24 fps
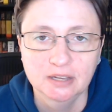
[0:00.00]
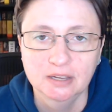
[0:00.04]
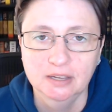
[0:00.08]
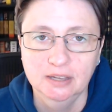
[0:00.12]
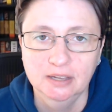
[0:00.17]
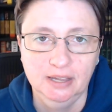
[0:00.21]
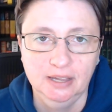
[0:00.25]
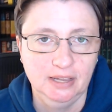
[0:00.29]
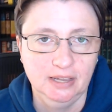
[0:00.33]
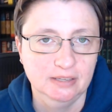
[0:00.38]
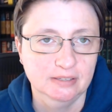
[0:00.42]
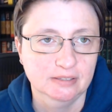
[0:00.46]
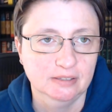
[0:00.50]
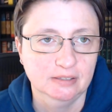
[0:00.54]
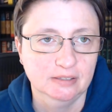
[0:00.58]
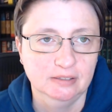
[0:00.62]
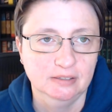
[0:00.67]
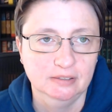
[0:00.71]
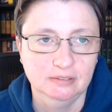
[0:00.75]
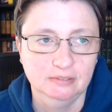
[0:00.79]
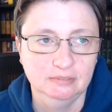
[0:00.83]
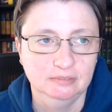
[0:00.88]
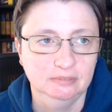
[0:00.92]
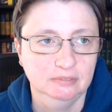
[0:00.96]
has a uh,
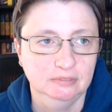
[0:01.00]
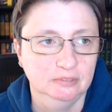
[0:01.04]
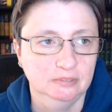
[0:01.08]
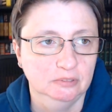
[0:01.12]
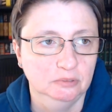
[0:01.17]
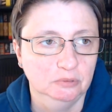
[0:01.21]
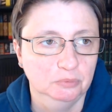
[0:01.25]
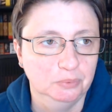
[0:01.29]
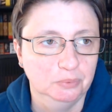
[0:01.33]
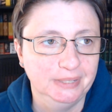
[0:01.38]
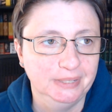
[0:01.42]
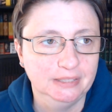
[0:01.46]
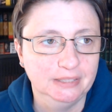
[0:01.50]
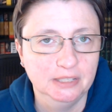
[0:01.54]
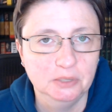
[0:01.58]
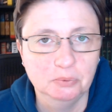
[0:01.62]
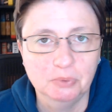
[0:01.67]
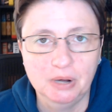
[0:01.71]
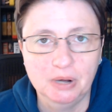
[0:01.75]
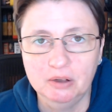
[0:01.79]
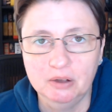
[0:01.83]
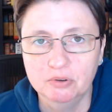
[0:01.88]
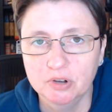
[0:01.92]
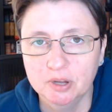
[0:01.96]
weekly
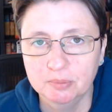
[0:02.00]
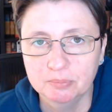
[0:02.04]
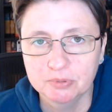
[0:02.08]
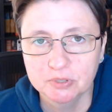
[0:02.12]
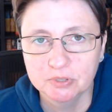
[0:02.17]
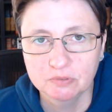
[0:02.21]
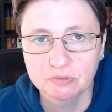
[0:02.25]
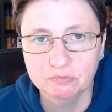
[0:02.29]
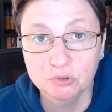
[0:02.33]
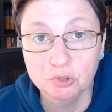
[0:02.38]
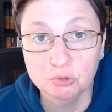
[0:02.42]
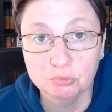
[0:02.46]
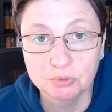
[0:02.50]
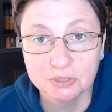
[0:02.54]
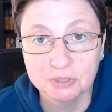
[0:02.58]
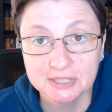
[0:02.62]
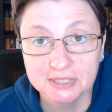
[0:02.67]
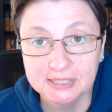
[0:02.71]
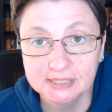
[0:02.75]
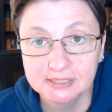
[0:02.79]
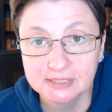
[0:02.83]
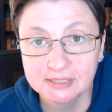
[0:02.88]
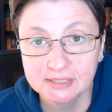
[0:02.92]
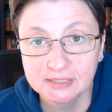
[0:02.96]
roundups of new
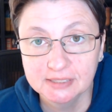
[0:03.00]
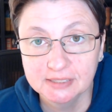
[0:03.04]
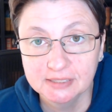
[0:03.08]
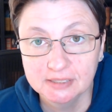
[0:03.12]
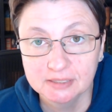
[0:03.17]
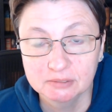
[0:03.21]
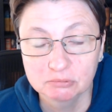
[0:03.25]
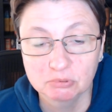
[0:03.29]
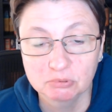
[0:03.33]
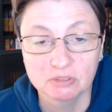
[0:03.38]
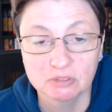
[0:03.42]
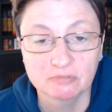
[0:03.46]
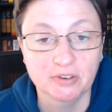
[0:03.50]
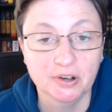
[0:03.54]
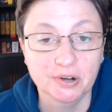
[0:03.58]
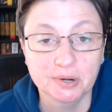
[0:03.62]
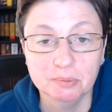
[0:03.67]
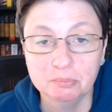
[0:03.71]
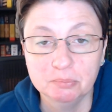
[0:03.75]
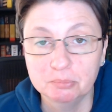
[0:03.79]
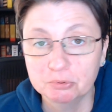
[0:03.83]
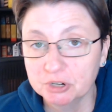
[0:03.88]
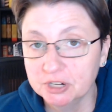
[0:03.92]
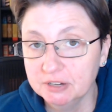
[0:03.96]
releases with very
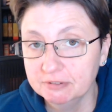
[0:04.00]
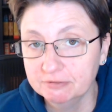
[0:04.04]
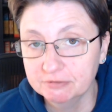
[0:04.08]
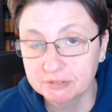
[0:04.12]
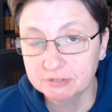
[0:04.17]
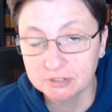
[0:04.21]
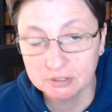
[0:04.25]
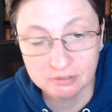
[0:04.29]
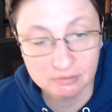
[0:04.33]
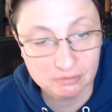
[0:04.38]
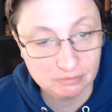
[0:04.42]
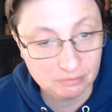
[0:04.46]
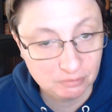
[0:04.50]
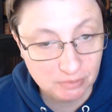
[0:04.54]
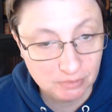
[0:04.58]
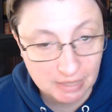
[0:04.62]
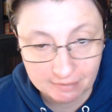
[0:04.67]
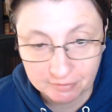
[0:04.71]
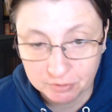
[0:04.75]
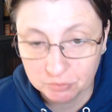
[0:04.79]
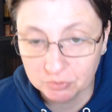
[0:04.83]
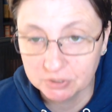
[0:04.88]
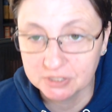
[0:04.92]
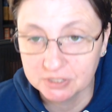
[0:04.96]
brief
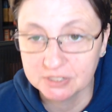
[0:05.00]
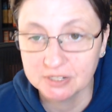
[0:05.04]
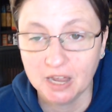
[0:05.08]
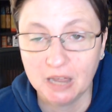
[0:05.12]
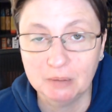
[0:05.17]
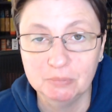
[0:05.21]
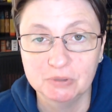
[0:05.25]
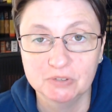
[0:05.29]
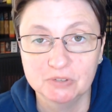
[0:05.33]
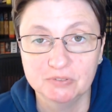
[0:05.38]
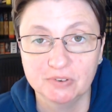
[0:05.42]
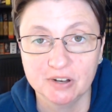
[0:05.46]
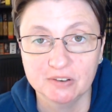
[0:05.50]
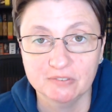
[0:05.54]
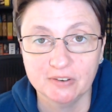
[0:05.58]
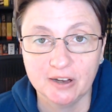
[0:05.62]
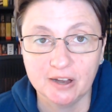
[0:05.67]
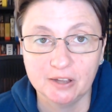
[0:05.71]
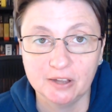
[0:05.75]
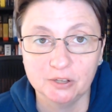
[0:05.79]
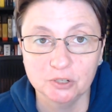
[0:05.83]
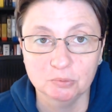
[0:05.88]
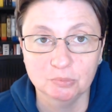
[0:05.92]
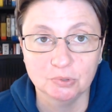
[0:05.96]
everyone's time is very
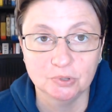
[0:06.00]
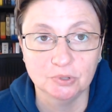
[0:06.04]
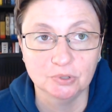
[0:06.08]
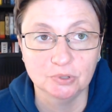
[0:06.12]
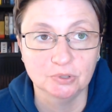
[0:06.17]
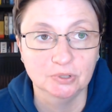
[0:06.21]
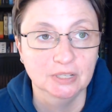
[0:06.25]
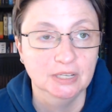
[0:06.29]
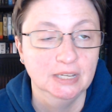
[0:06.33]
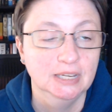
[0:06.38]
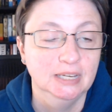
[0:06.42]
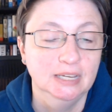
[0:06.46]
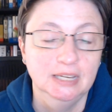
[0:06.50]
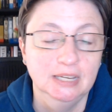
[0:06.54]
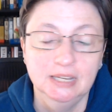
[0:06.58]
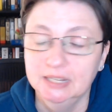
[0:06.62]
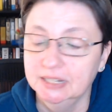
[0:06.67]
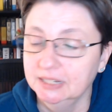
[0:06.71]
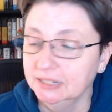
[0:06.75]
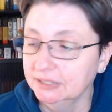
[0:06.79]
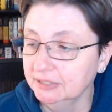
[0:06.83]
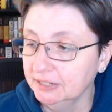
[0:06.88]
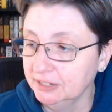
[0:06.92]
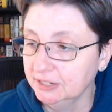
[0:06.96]
valuable
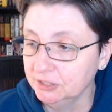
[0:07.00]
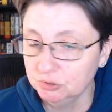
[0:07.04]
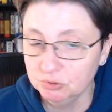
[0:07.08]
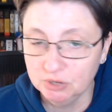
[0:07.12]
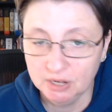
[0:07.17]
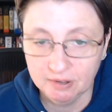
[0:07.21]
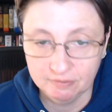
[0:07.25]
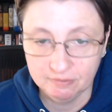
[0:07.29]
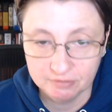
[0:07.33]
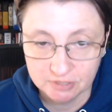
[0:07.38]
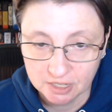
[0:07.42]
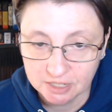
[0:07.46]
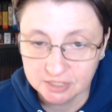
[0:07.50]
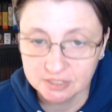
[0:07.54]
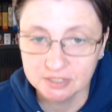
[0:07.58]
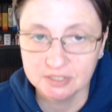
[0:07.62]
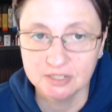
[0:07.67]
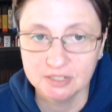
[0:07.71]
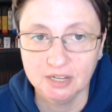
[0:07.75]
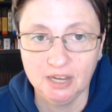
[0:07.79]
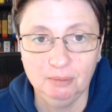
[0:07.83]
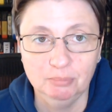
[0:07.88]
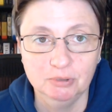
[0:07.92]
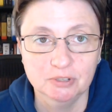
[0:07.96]
unless you have tons of
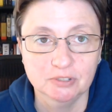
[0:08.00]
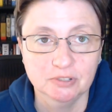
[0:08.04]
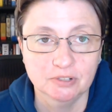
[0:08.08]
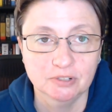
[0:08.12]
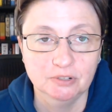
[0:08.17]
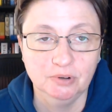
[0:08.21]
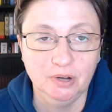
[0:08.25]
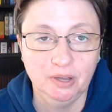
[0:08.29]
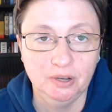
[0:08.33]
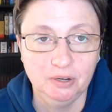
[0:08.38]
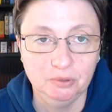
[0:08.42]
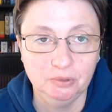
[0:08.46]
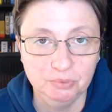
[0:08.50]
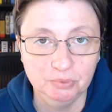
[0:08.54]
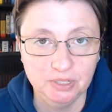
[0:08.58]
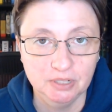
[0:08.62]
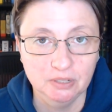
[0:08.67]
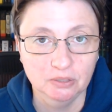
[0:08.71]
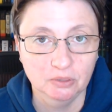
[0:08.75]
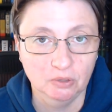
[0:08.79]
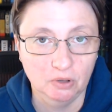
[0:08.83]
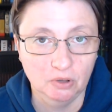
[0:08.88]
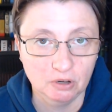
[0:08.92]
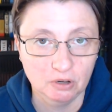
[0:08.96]
time to sit around and read a
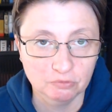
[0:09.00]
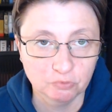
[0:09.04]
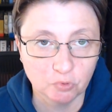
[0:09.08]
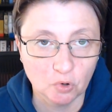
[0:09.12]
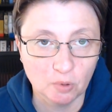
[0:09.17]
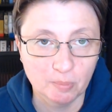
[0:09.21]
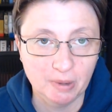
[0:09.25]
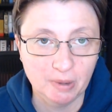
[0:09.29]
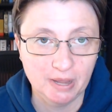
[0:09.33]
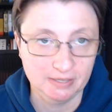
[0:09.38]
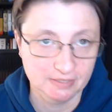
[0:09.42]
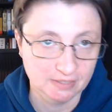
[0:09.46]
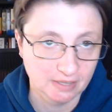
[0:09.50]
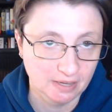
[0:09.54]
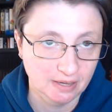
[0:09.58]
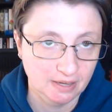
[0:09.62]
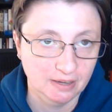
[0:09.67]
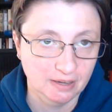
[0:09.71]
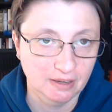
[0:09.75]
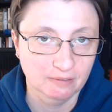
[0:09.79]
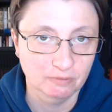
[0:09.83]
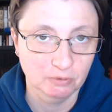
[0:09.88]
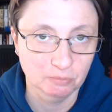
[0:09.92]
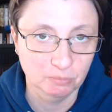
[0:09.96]
long form essay
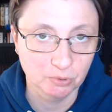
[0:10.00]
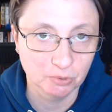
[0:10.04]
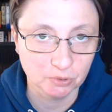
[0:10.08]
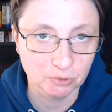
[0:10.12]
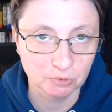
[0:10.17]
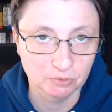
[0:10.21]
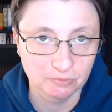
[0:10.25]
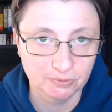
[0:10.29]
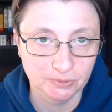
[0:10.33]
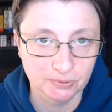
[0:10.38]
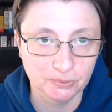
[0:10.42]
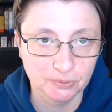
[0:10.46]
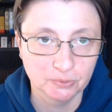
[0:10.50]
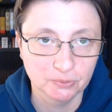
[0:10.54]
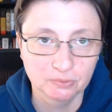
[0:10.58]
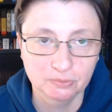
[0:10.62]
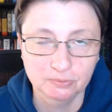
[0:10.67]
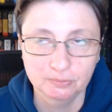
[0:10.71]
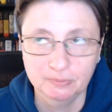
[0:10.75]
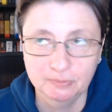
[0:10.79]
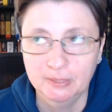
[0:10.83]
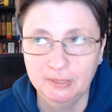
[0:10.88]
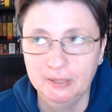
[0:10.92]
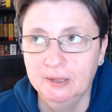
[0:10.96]
of a book review,
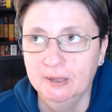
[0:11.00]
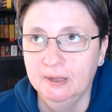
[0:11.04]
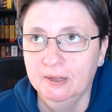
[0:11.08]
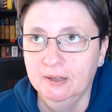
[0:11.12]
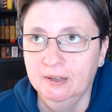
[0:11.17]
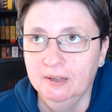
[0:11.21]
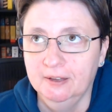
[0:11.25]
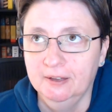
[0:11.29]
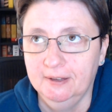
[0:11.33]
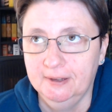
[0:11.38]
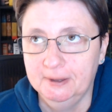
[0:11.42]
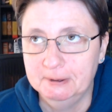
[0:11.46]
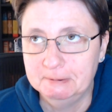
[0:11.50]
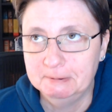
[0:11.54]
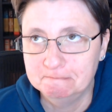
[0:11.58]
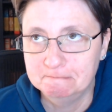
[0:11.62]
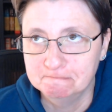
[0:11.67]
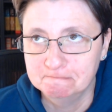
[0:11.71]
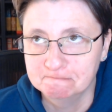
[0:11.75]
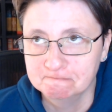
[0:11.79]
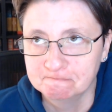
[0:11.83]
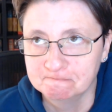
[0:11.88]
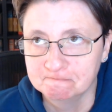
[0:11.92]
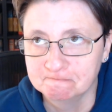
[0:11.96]
um,
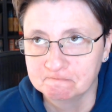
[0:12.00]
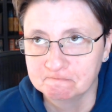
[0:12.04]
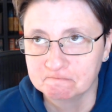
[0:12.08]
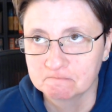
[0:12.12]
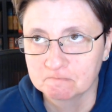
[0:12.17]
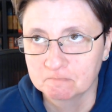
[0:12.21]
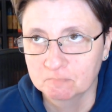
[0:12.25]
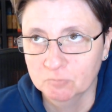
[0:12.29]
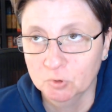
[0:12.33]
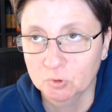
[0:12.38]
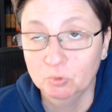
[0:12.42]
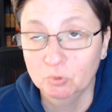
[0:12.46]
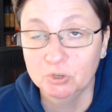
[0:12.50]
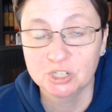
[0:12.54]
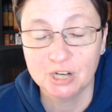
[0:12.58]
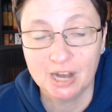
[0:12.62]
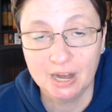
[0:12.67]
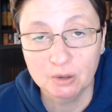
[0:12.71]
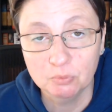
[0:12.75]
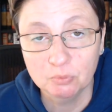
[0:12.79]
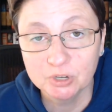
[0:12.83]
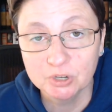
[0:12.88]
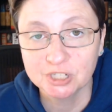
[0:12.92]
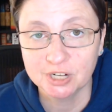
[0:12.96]
which I
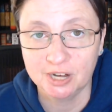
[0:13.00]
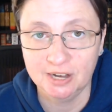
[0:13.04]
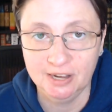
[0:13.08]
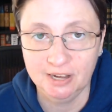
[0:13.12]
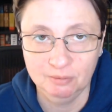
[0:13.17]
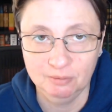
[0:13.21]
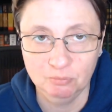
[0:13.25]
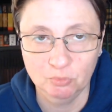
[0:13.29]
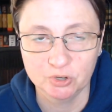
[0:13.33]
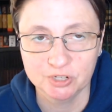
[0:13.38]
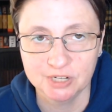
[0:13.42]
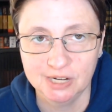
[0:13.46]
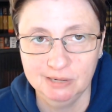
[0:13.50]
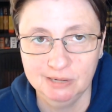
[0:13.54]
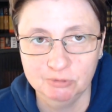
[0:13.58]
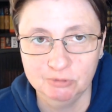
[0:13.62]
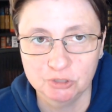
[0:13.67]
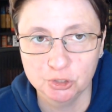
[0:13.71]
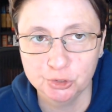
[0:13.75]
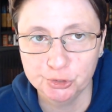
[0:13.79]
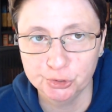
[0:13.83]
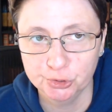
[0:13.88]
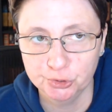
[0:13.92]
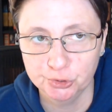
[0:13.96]
wish I had more time to
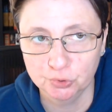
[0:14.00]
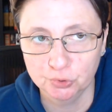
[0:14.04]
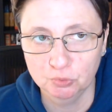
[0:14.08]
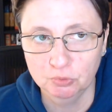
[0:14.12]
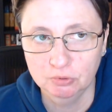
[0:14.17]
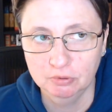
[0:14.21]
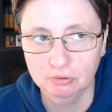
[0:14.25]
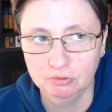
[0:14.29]
do.